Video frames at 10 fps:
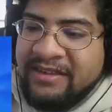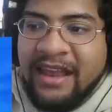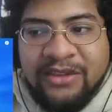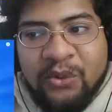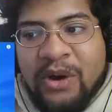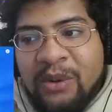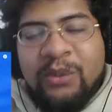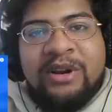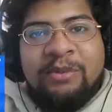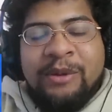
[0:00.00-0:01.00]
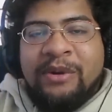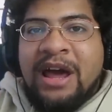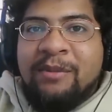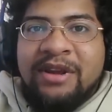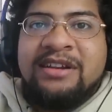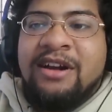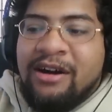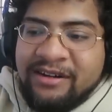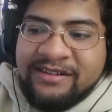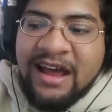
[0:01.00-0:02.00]
Is that the one where the people got to be in
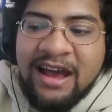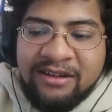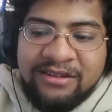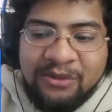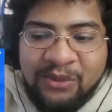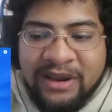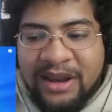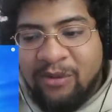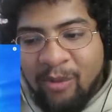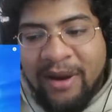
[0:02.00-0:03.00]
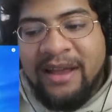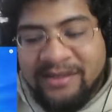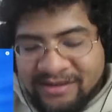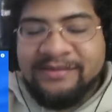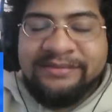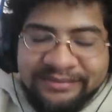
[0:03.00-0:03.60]
doggy style to run their robots?